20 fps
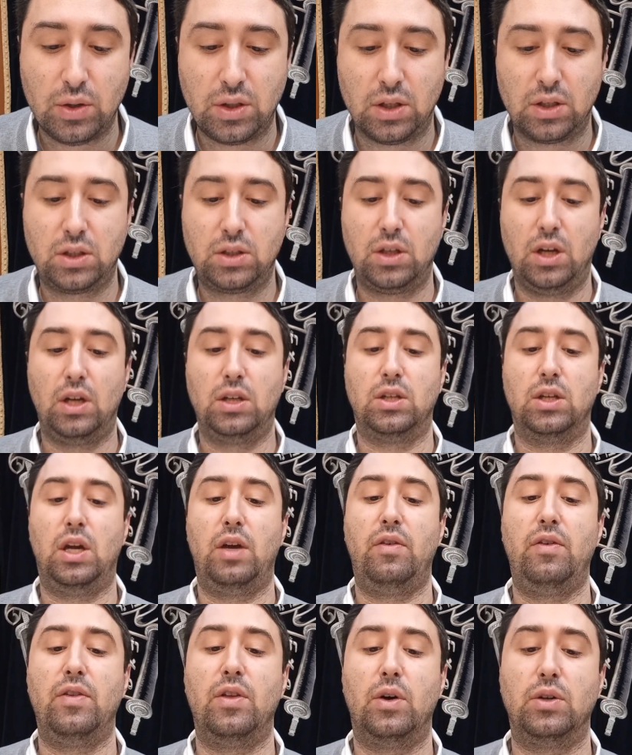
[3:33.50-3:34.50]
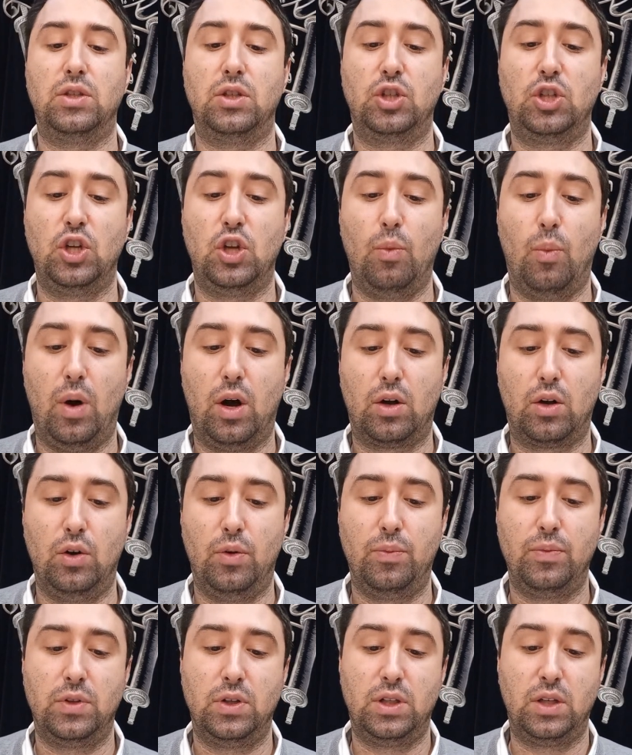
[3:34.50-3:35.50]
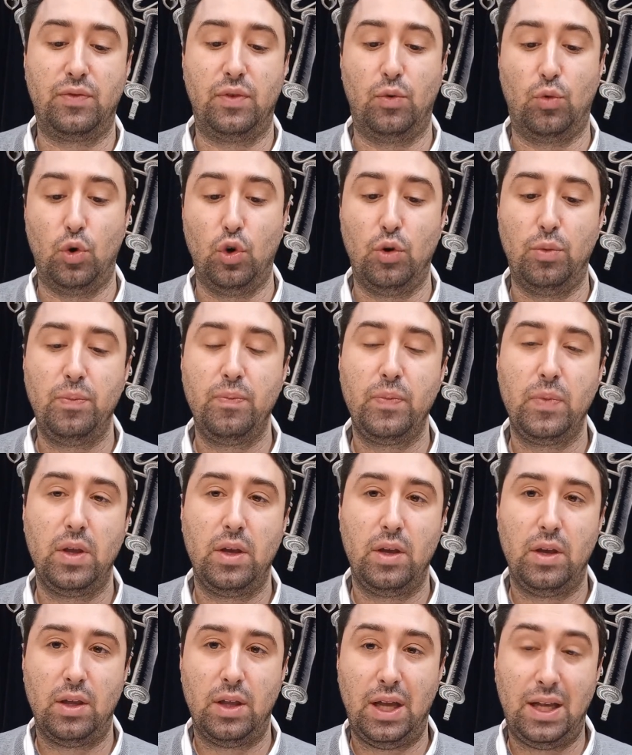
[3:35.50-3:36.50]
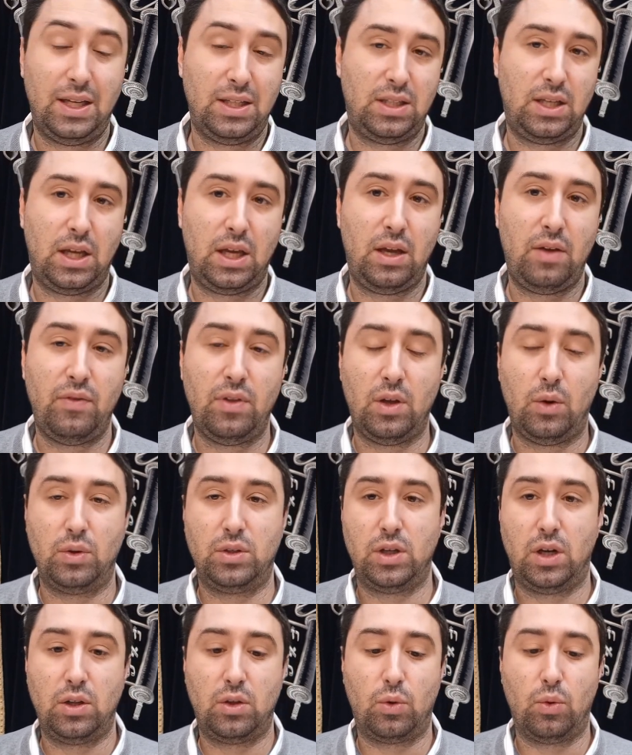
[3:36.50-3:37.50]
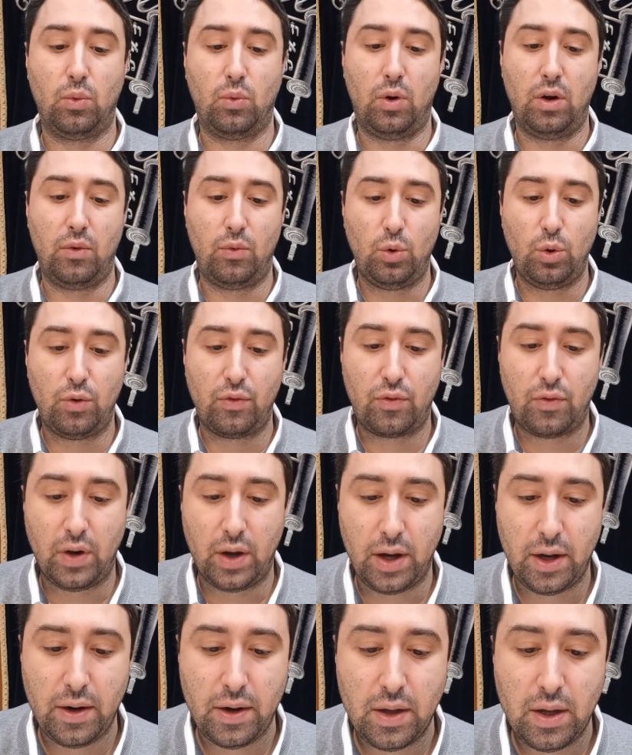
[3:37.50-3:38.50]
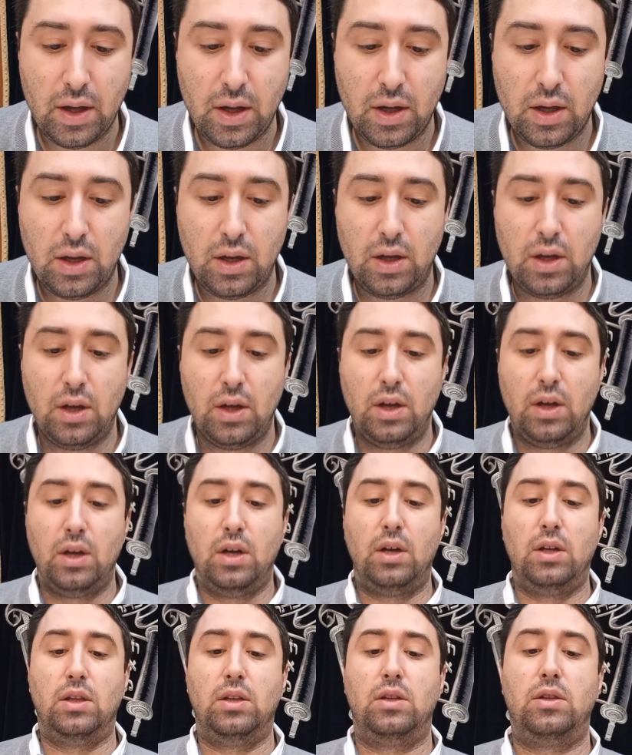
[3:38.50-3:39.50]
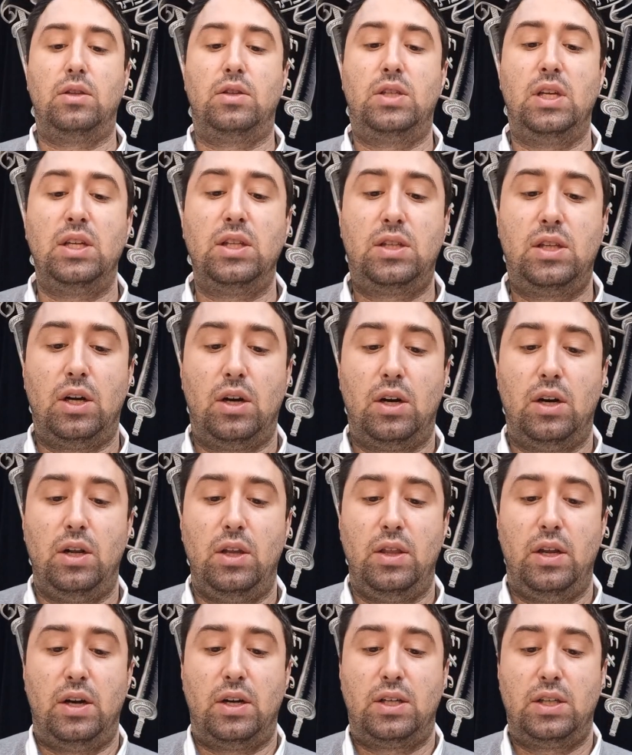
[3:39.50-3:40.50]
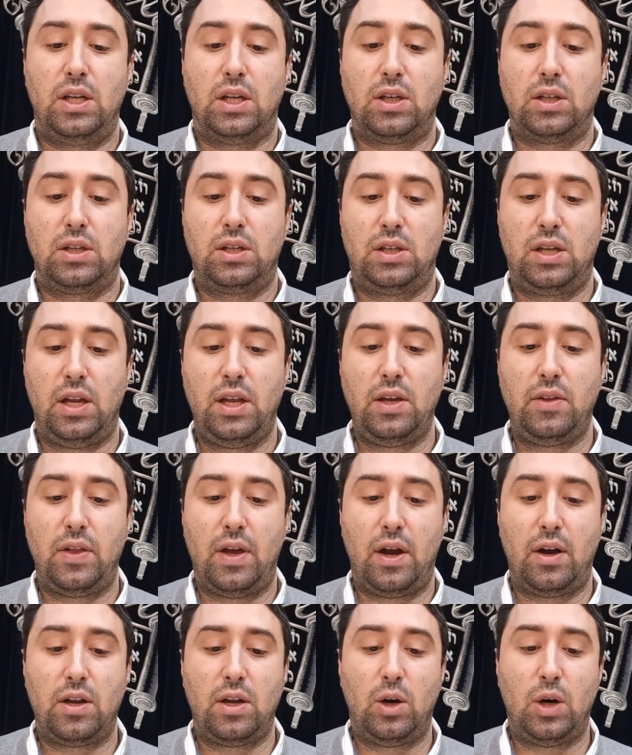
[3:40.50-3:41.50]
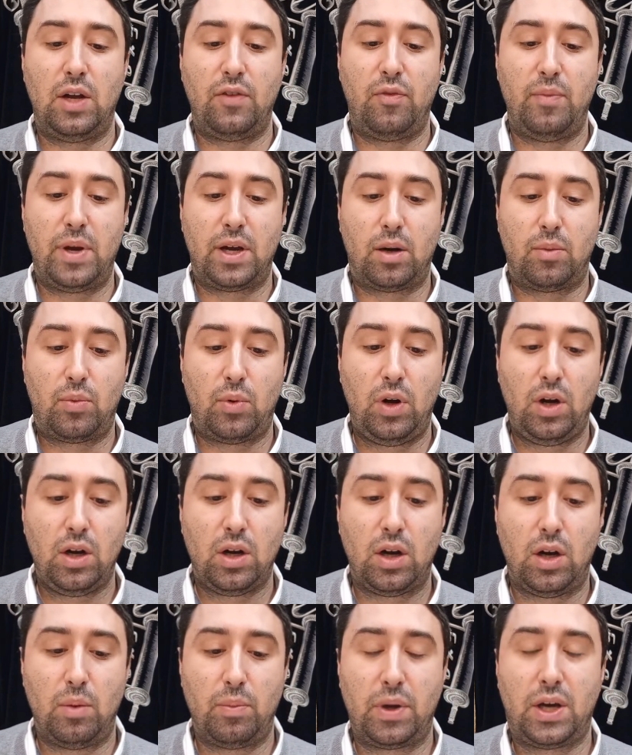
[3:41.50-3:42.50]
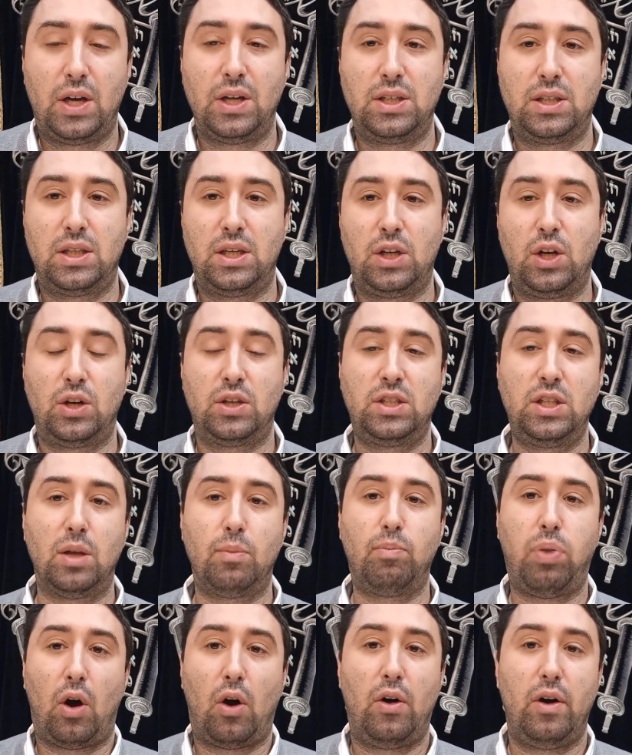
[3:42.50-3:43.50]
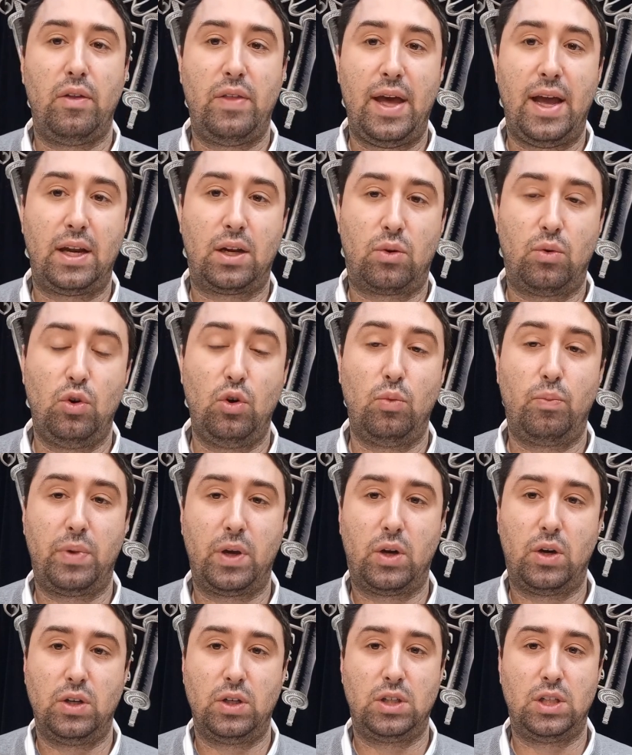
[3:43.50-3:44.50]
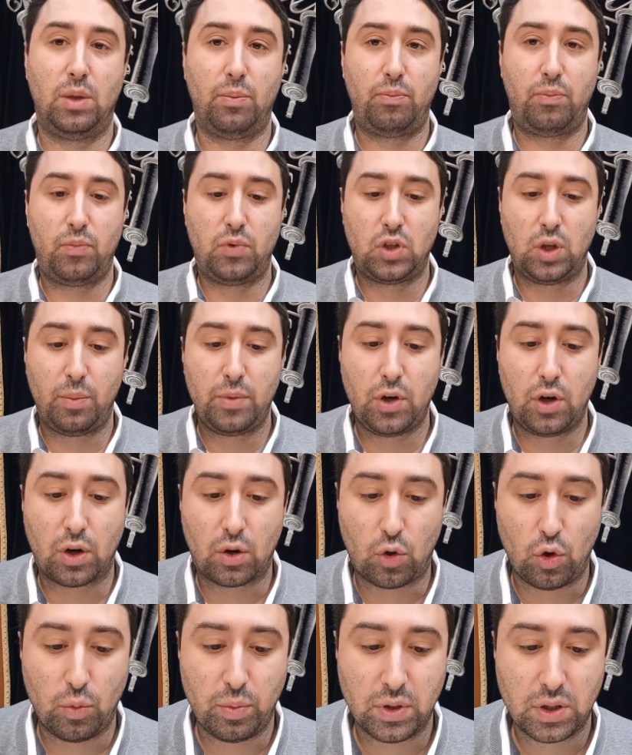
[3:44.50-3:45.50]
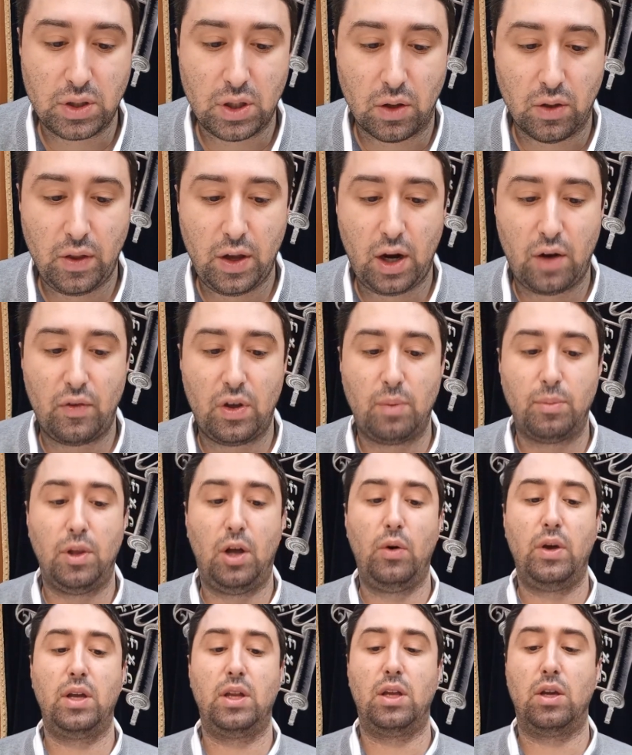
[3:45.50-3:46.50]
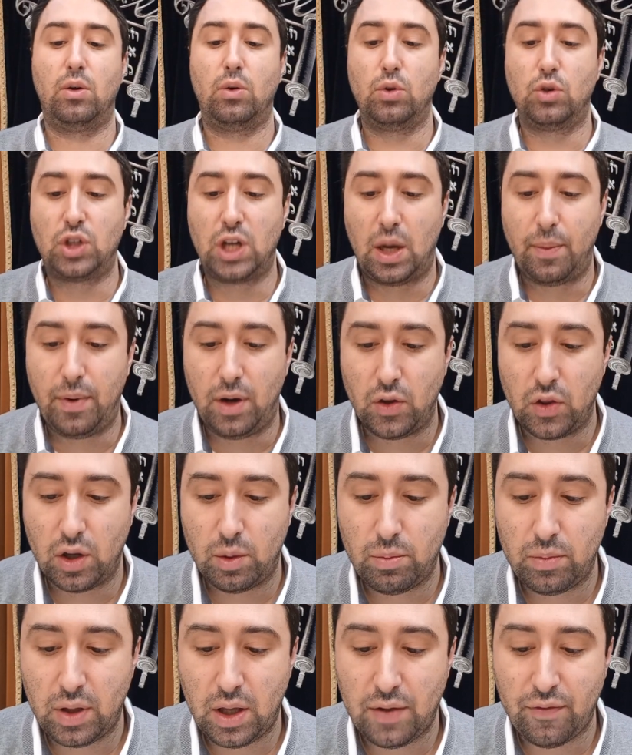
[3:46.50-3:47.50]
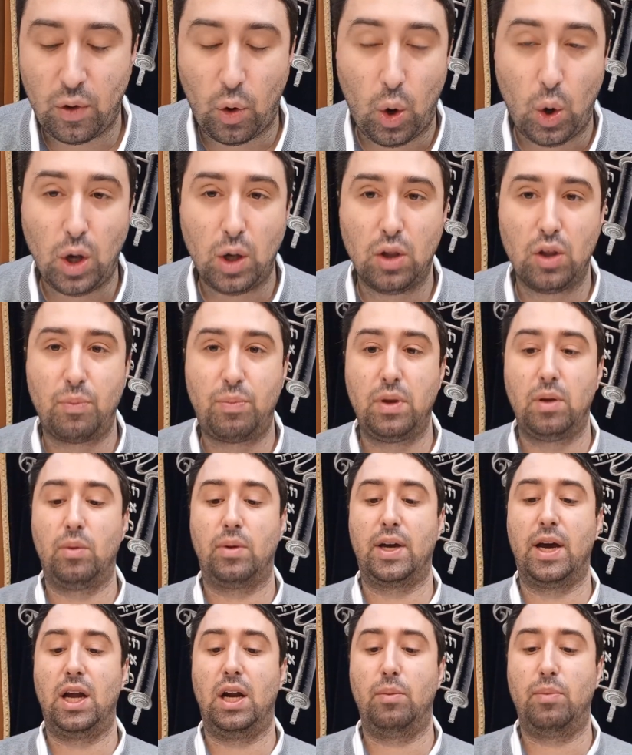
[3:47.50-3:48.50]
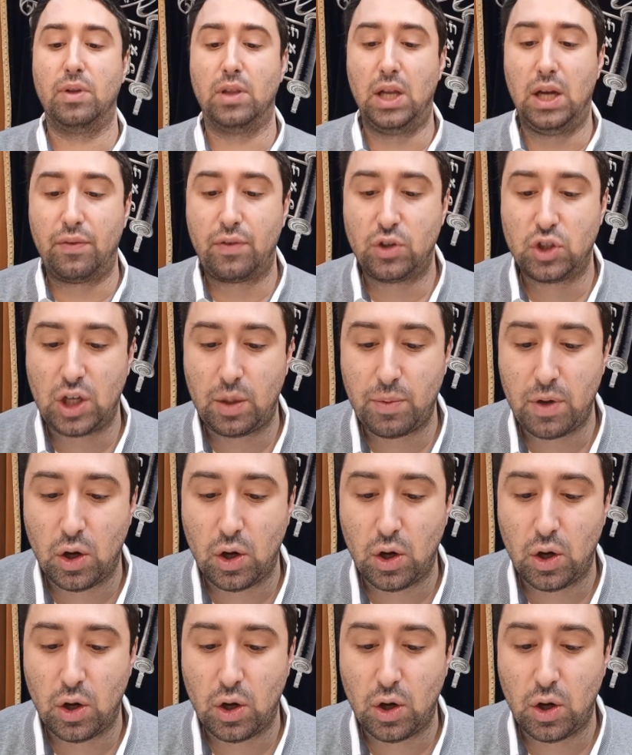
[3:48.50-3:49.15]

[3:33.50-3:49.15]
a shini makom, it's a different room, even though it's under one roof, right? Since they're still sitting there, you don't have to make a bracha because you're still part of that group because some of your group is still there. But if all the people got up and left,